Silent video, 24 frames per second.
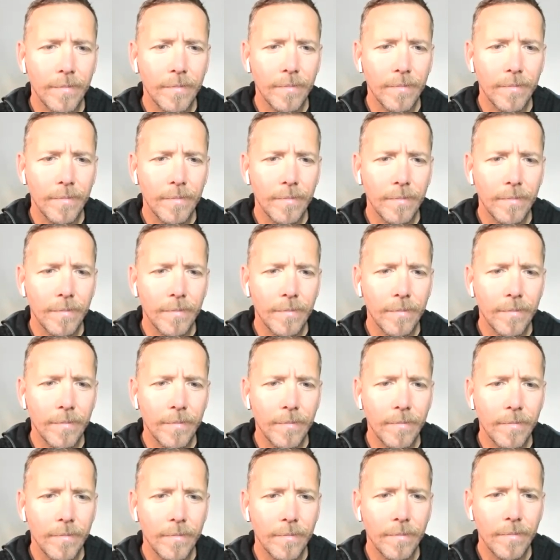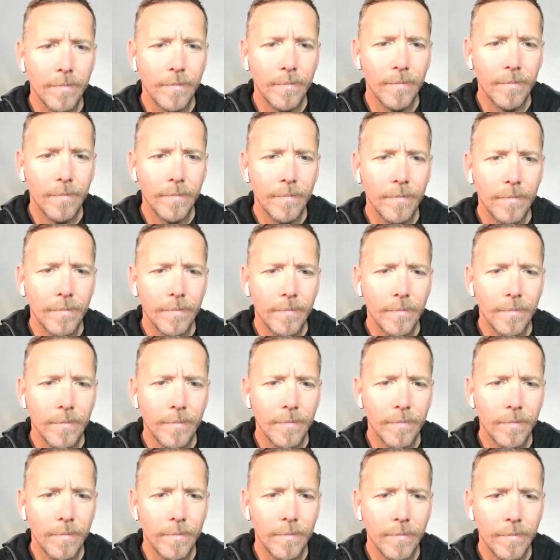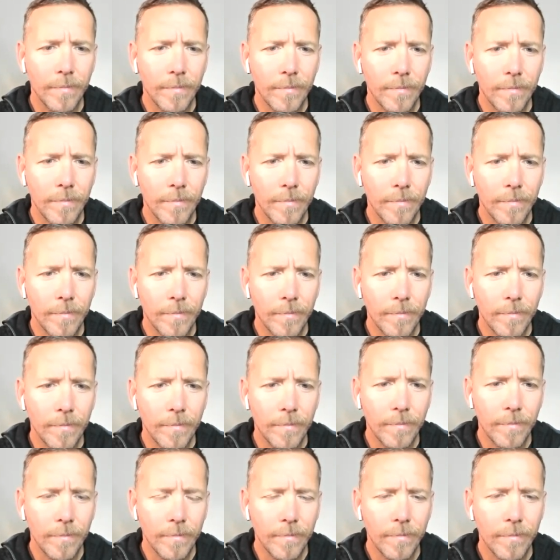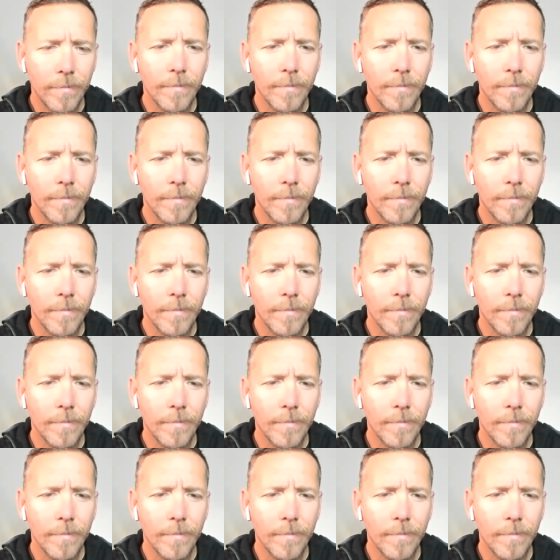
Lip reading: This person isn't speaking.